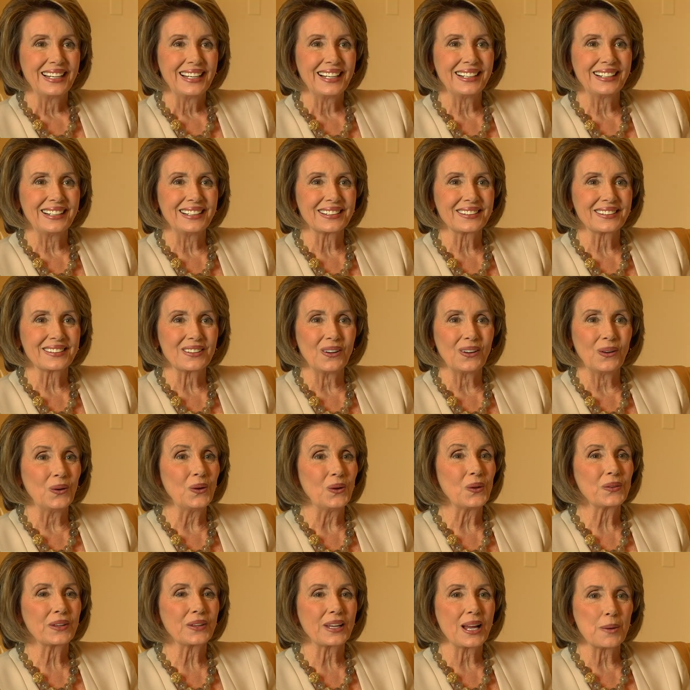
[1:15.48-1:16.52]
uh,
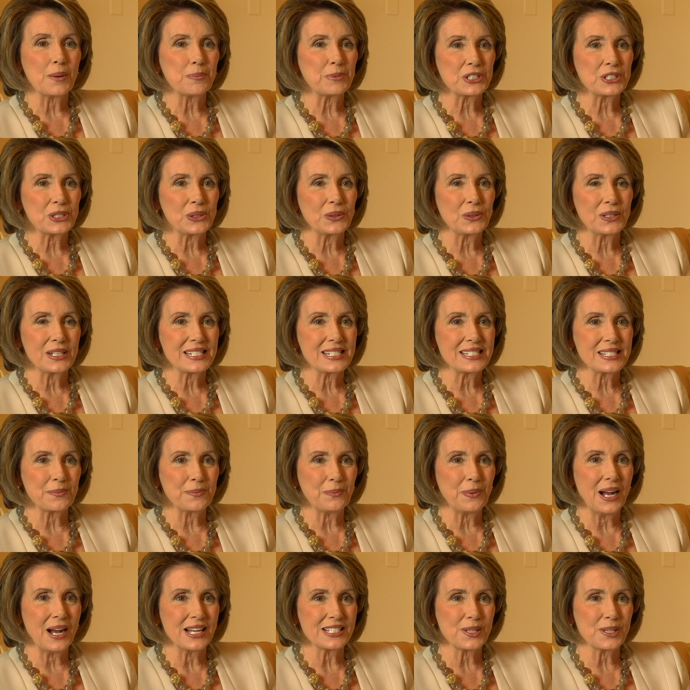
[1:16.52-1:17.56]
all the opportunities
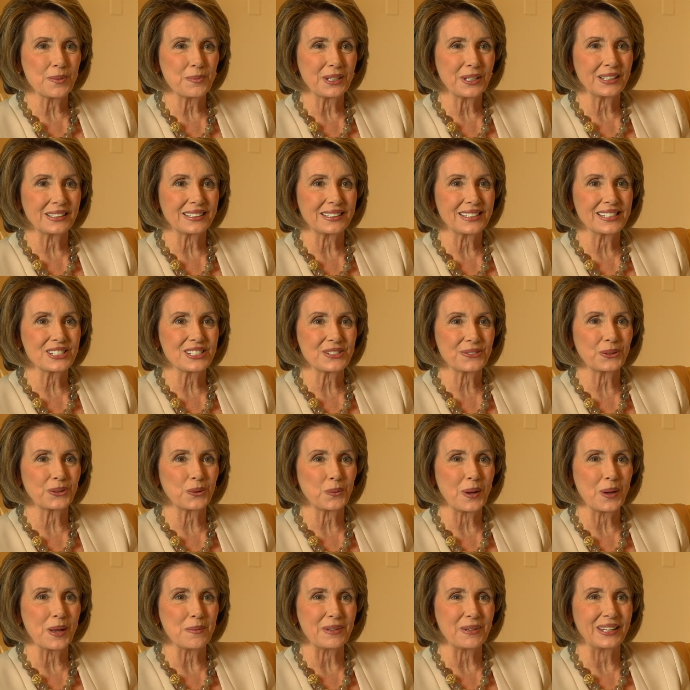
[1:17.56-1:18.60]
and possibilities for
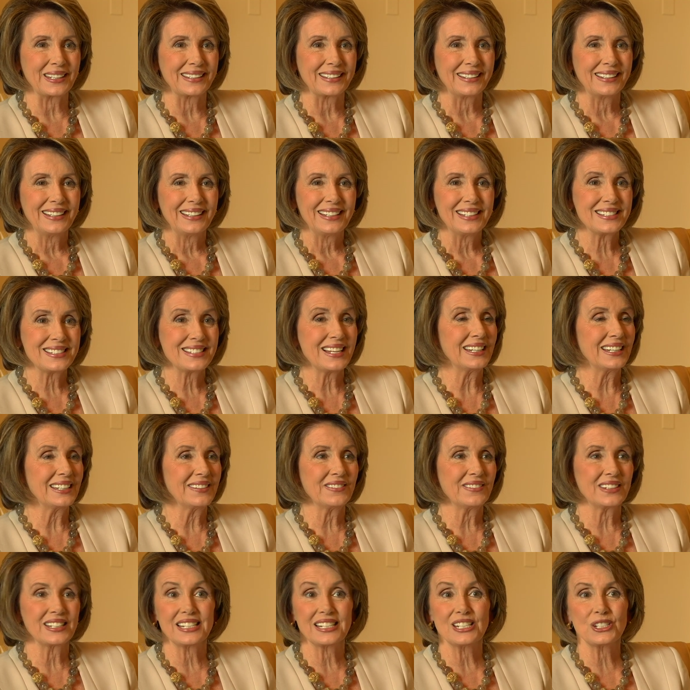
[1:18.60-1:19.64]
women. It's not
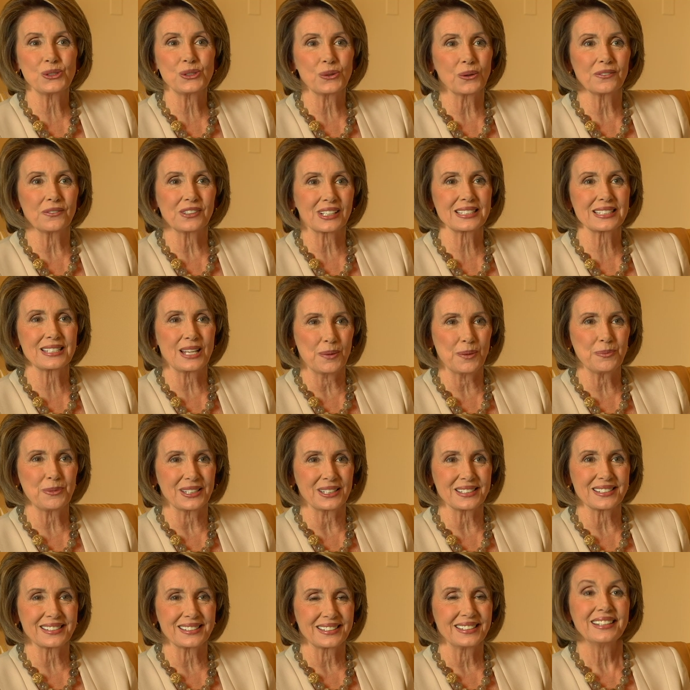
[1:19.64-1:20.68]
even an issue of
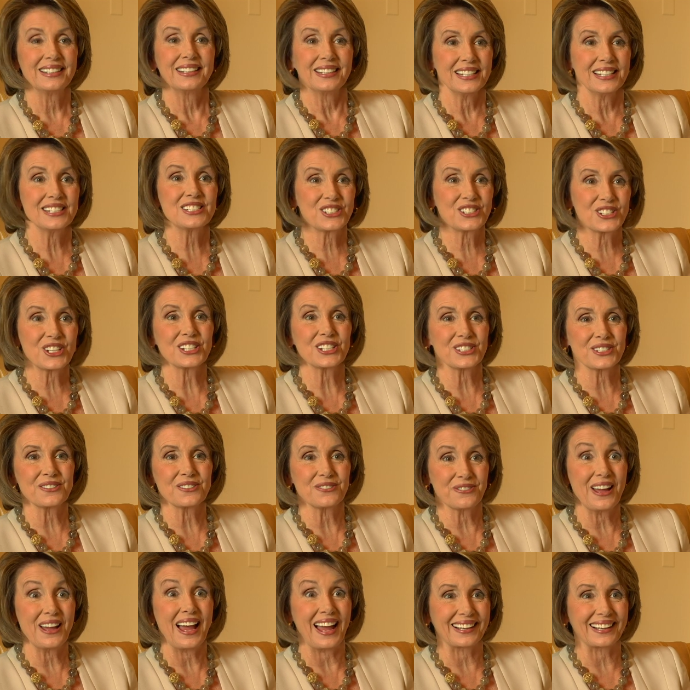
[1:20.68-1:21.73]
acceptance, it's just the
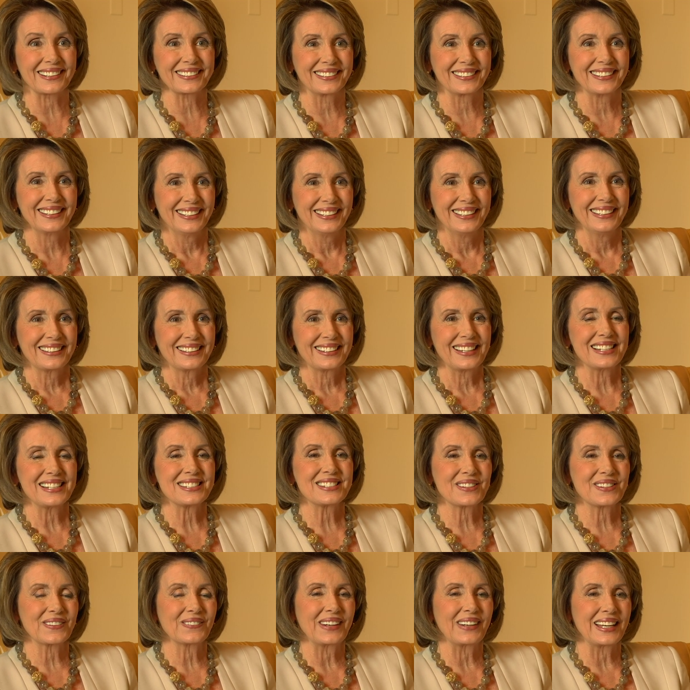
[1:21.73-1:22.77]
fact.
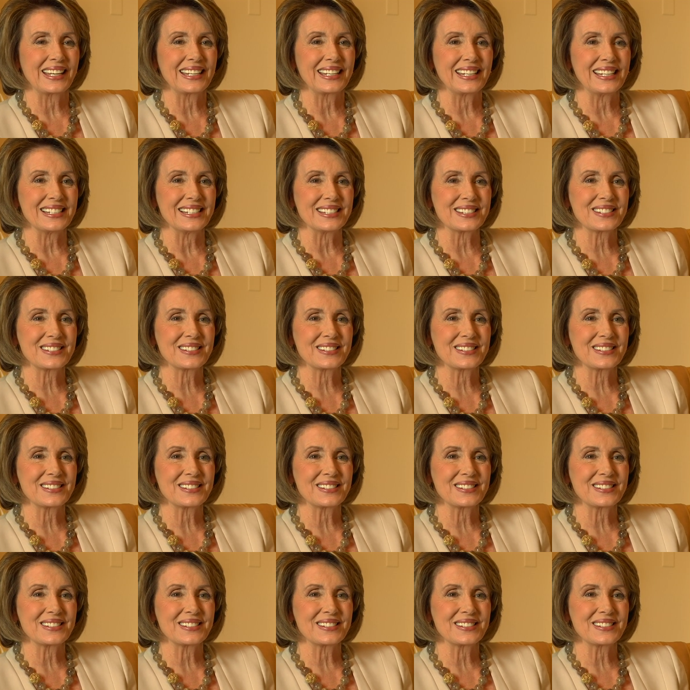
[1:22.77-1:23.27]
That's the way it is.